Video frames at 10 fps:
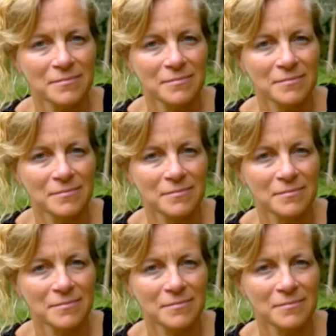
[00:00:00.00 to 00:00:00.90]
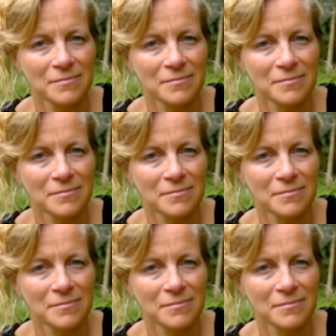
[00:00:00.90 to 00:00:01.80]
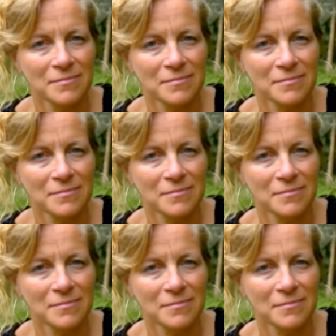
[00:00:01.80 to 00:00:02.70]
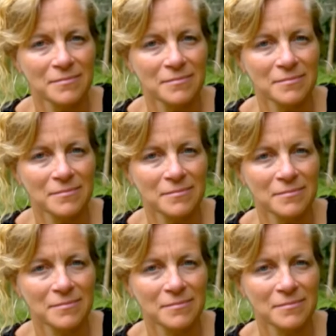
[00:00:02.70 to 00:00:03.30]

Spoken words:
No words are spoken by the person on screen.